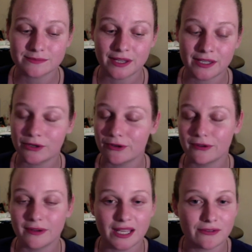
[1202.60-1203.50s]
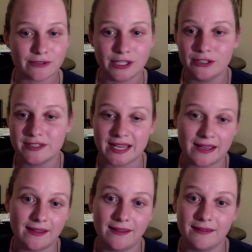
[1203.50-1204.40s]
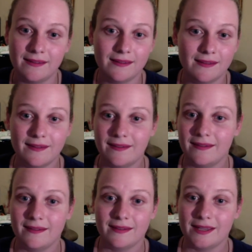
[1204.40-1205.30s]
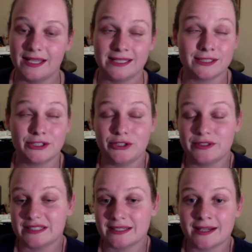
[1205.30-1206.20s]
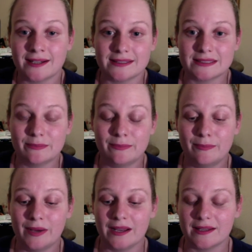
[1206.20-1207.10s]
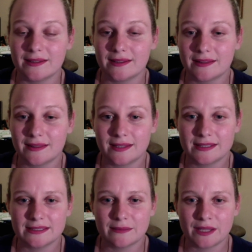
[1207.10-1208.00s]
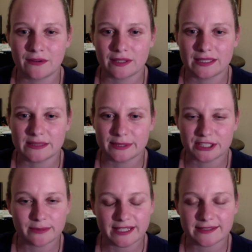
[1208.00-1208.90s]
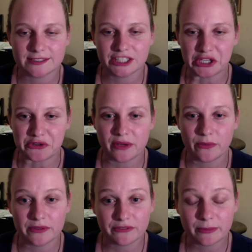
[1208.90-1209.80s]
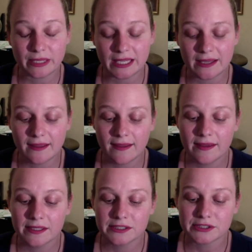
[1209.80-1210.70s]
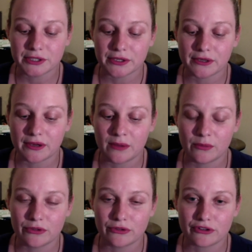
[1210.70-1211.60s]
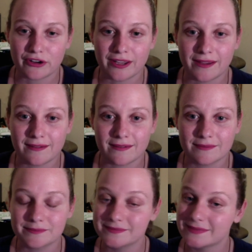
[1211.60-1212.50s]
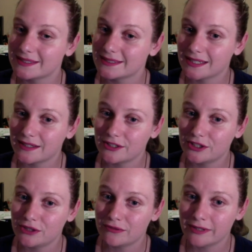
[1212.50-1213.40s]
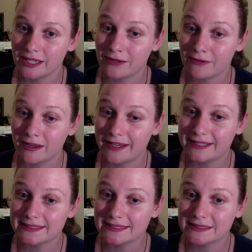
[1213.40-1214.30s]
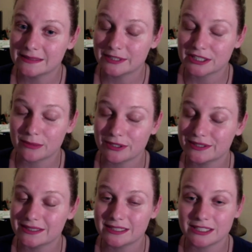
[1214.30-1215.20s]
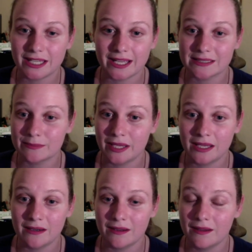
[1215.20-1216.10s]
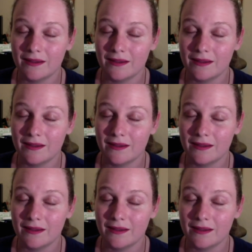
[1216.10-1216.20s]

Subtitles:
I know every new day is a new start, but there's something really special about January 1 for me. So I want to try and start the new year right, especially because this year has been